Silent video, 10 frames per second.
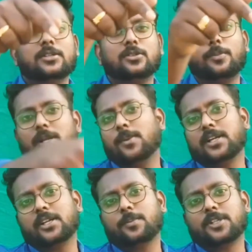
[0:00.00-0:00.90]
so bell
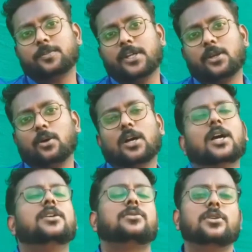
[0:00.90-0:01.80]
button ku press pannikonga
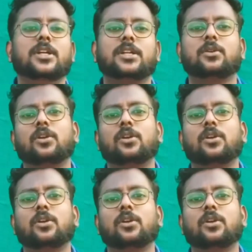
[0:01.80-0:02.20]
so that